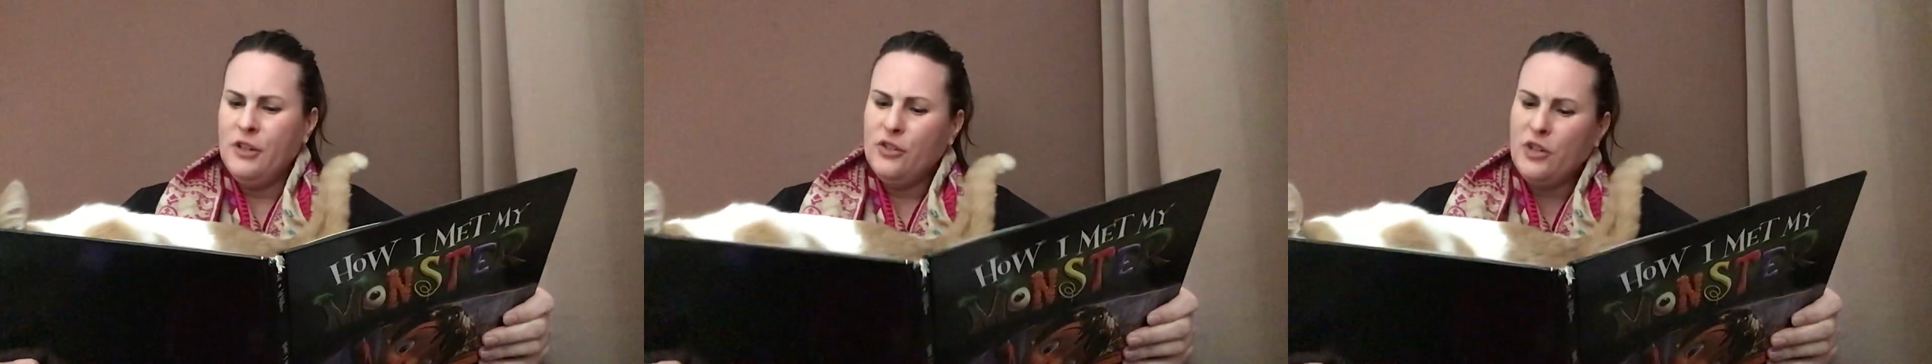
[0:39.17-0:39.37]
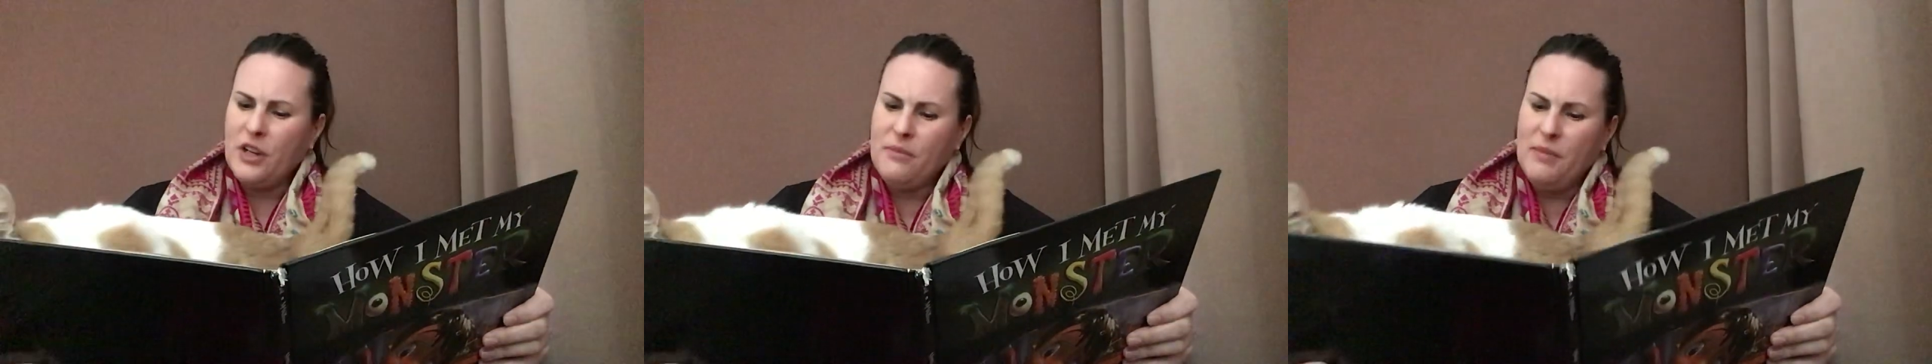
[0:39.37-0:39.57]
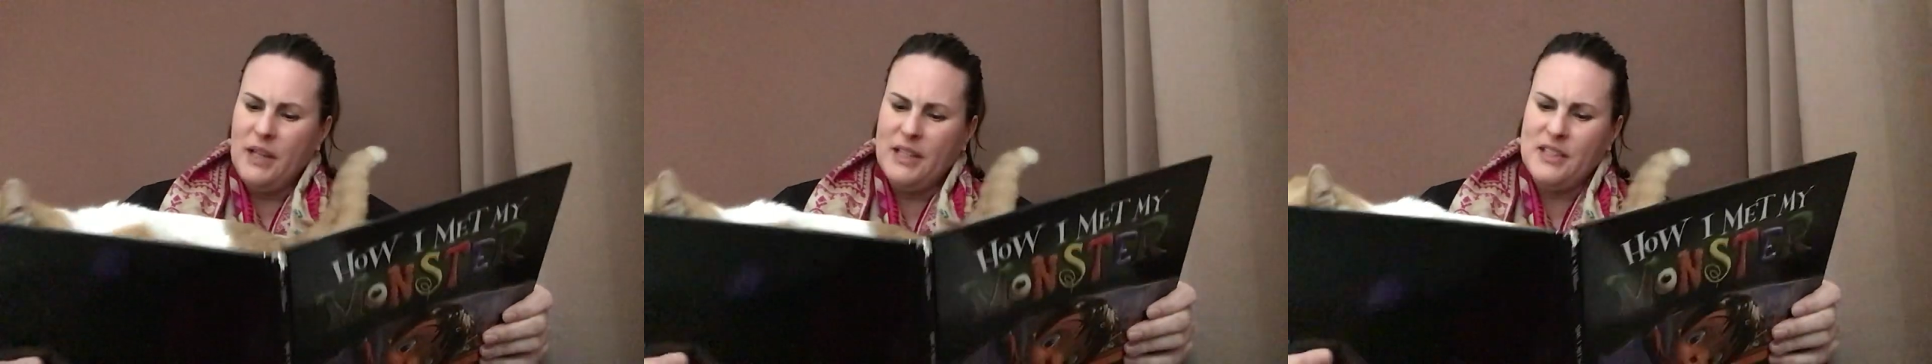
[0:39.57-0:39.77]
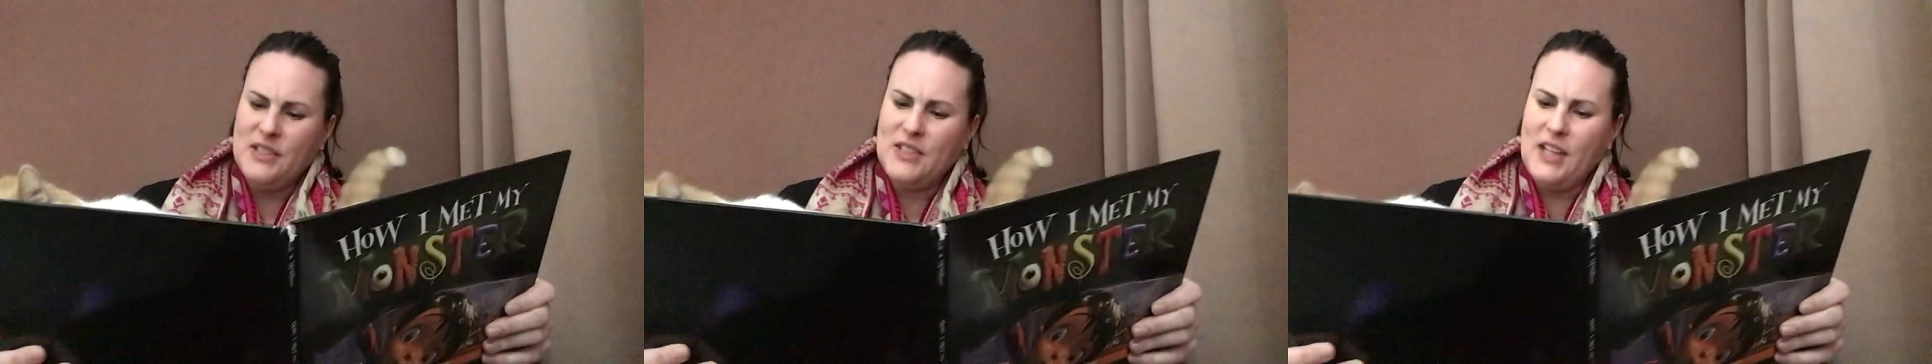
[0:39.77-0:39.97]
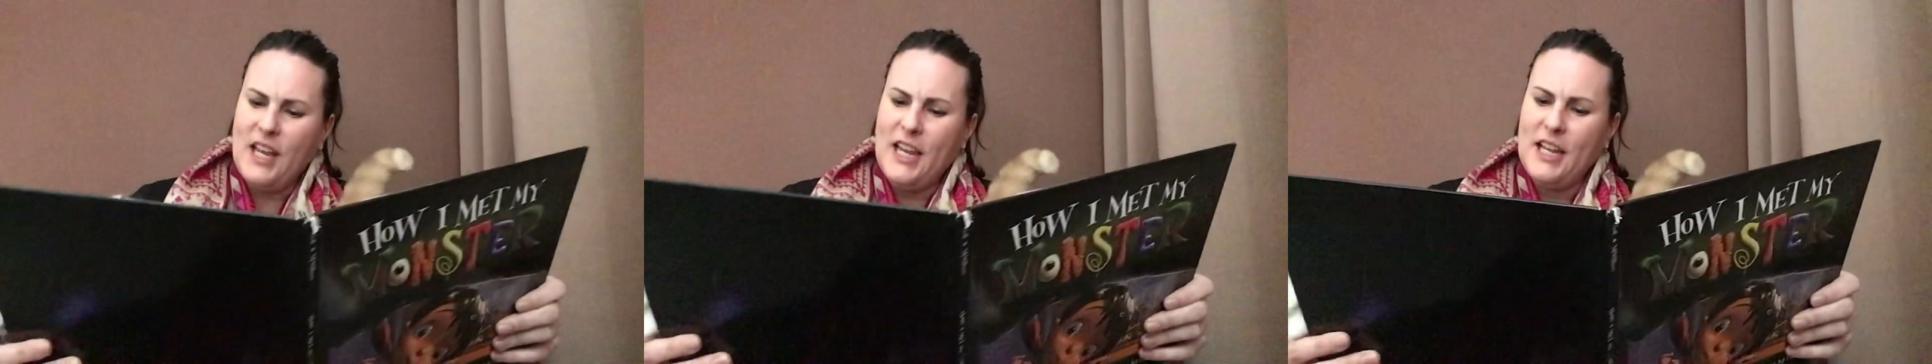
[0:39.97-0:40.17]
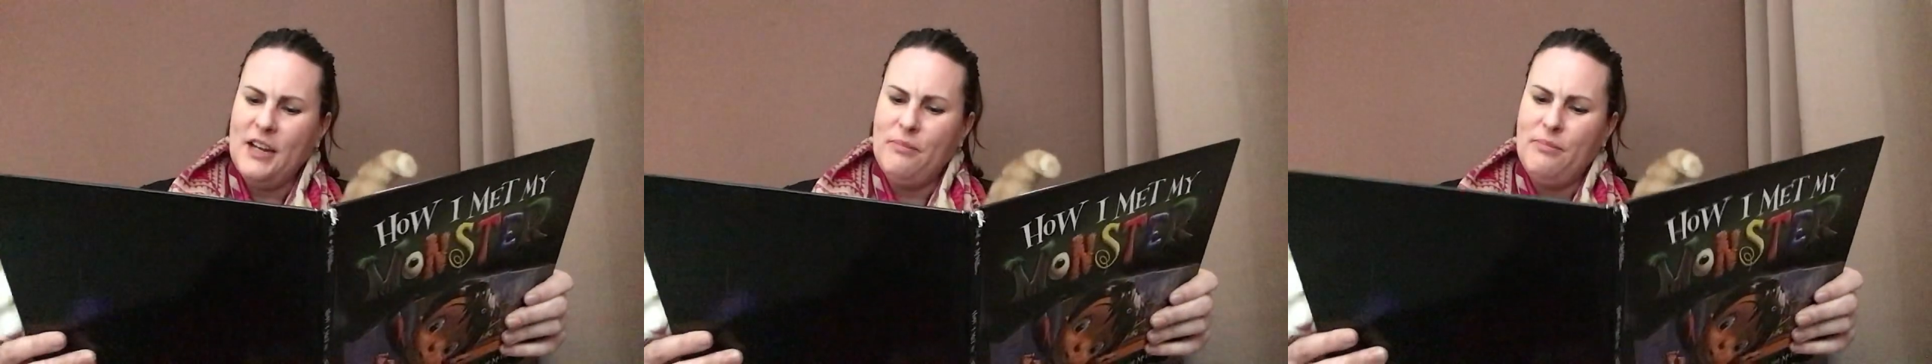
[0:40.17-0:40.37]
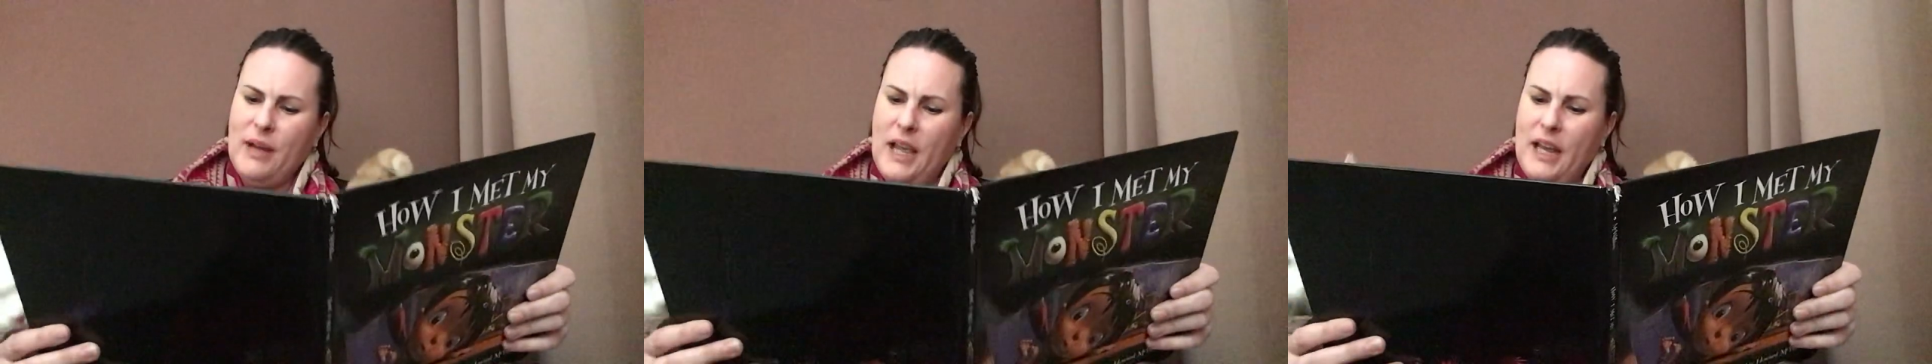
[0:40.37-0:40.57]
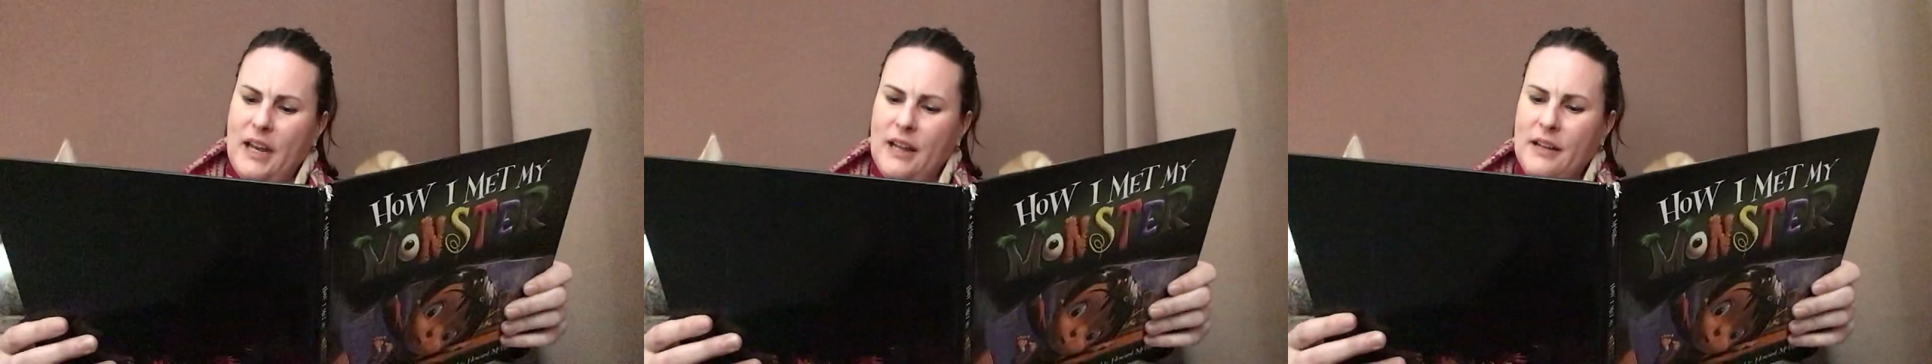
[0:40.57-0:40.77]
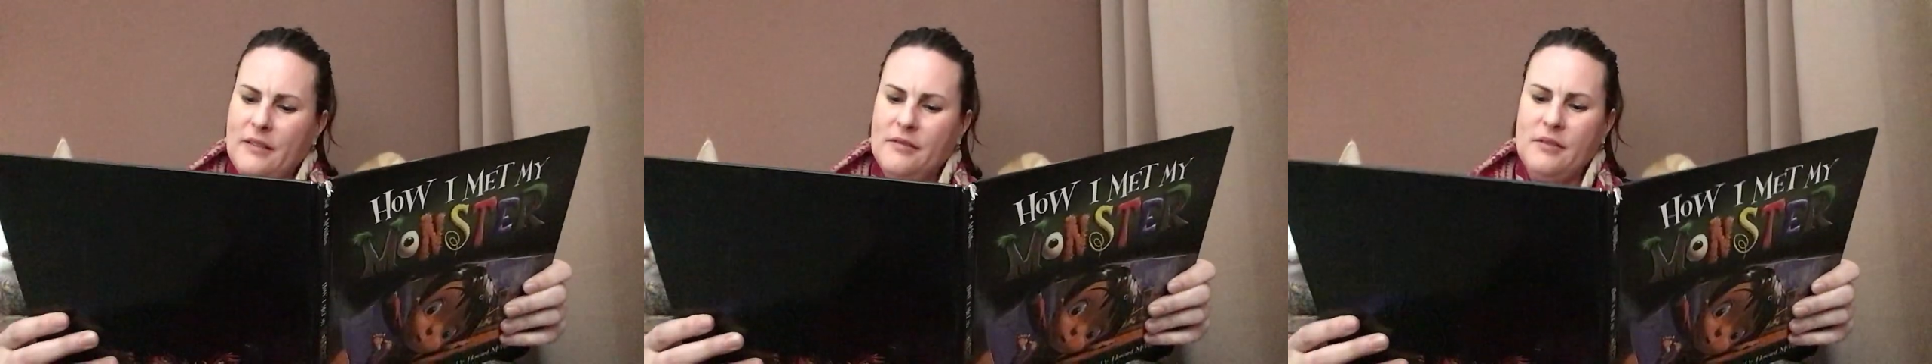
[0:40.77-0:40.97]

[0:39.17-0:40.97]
trick me into staying into bed.